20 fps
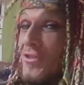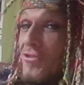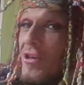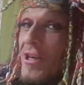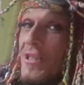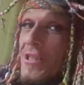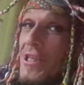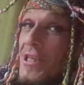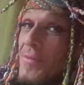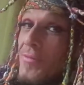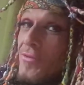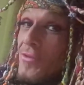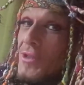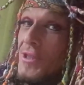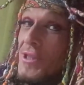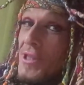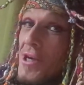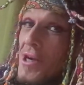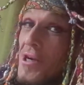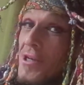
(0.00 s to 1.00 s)
great name for a
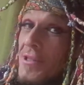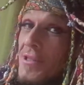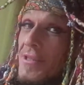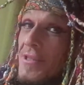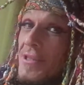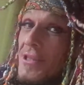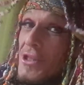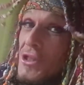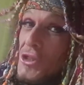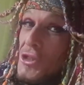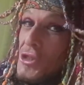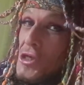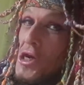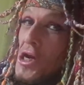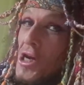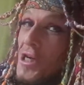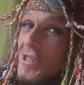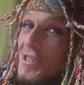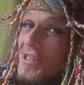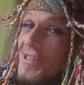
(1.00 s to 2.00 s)
shark.
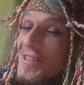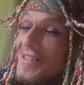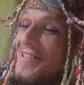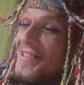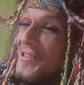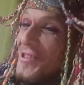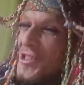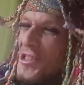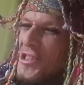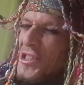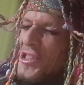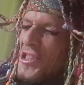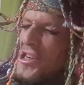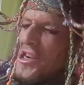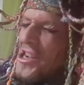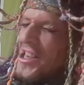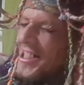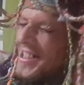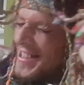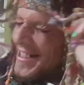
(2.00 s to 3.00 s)
Jacques the
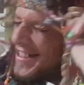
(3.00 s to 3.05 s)
Shark.